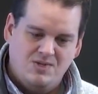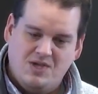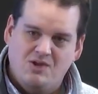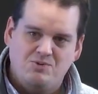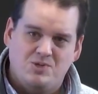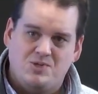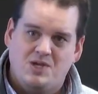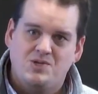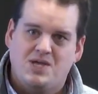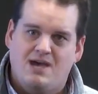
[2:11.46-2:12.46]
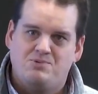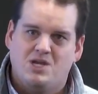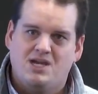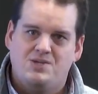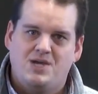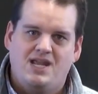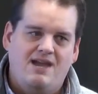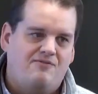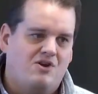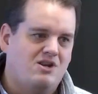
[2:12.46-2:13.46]
Skill, skills gaps, like I said,
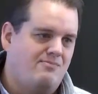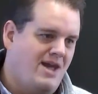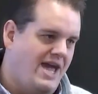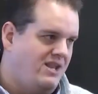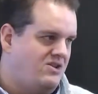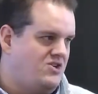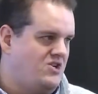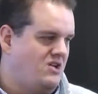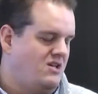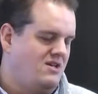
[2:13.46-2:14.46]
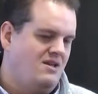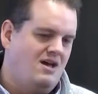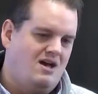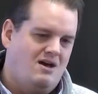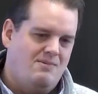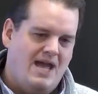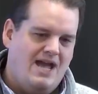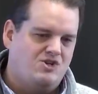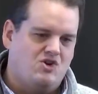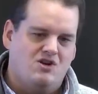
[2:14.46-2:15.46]
hey, if you're going to manage um,
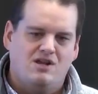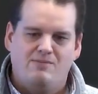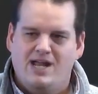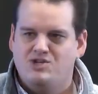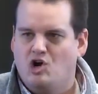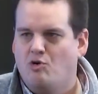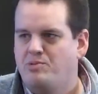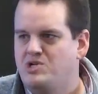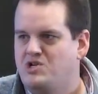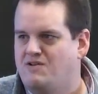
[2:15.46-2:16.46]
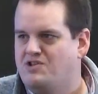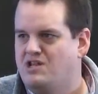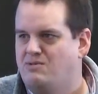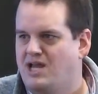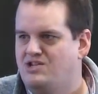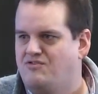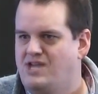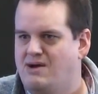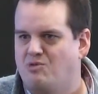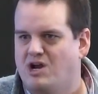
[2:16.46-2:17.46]
Azure, can manage OpenShift, can manage
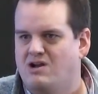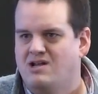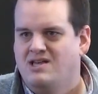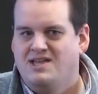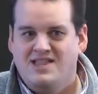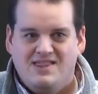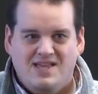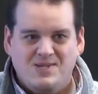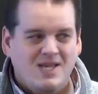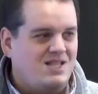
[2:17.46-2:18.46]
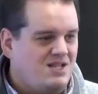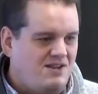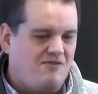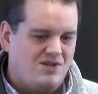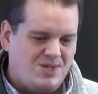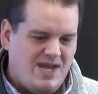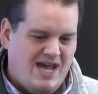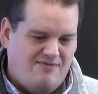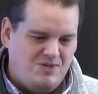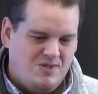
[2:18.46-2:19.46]
VMware, that's likely different
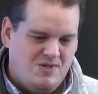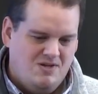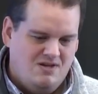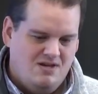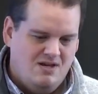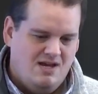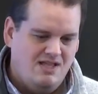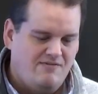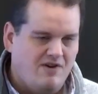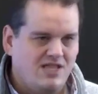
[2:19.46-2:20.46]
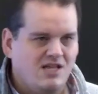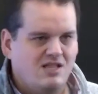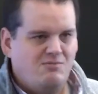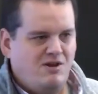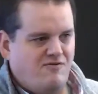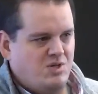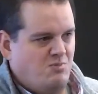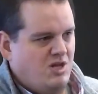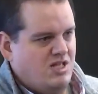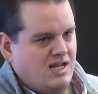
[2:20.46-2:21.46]
staffs. And then finally, limited
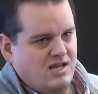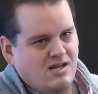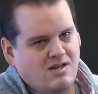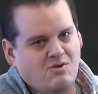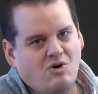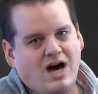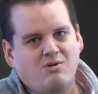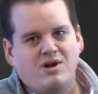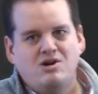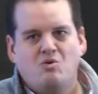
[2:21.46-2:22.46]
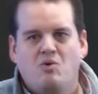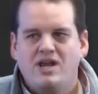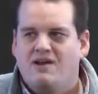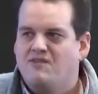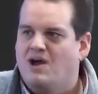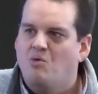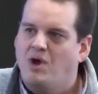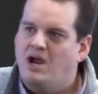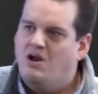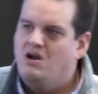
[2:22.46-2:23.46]
visibility. Well, how do I know what I've got
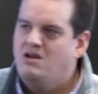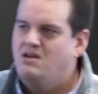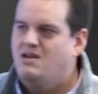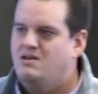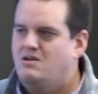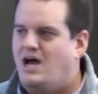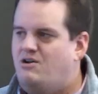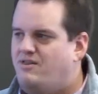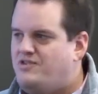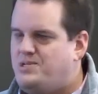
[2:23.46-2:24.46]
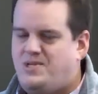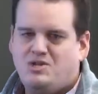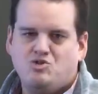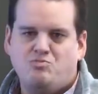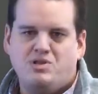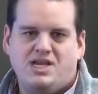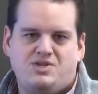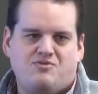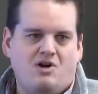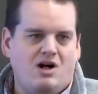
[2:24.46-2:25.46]
where? I don't have a central place
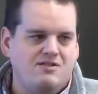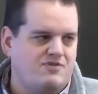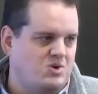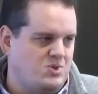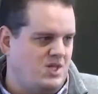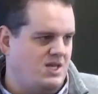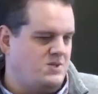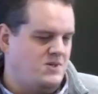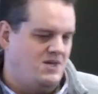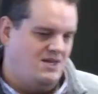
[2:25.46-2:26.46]
for all of those things.